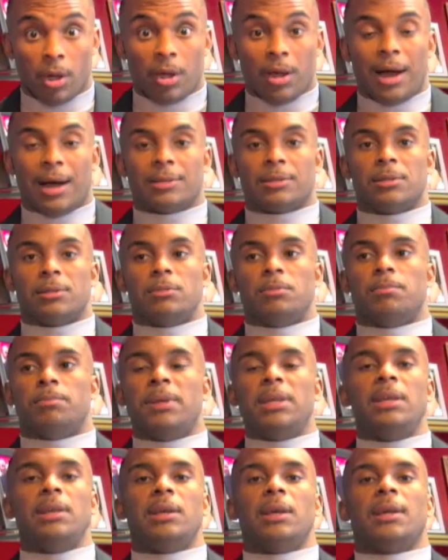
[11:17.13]
how to
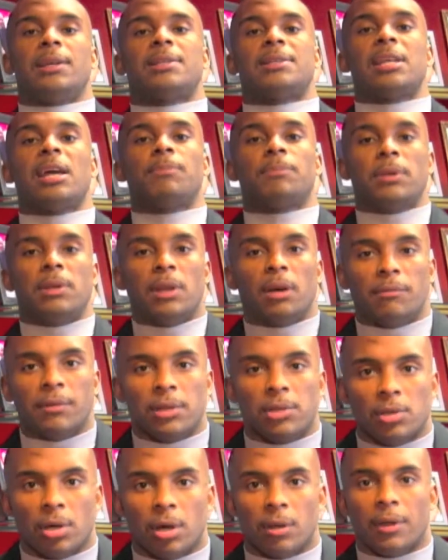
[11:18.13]
be accepting of
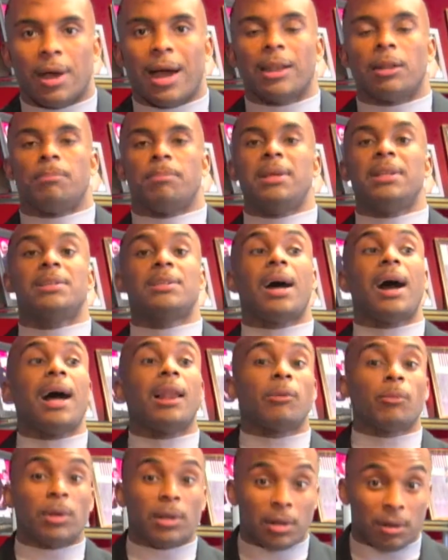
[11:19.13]
each other, how to be
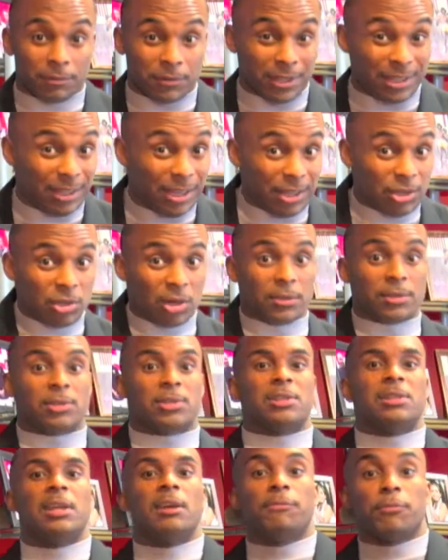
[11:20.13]
tolerant of each
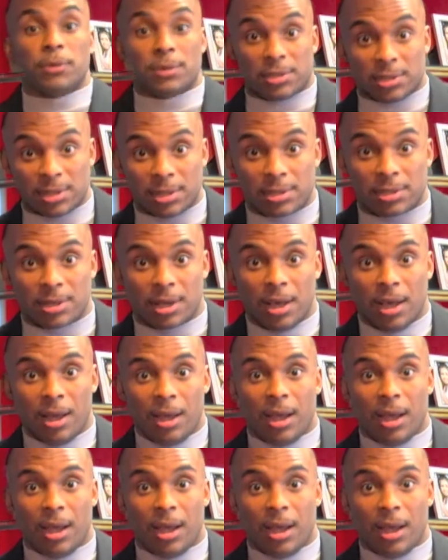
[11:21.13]
other's differences,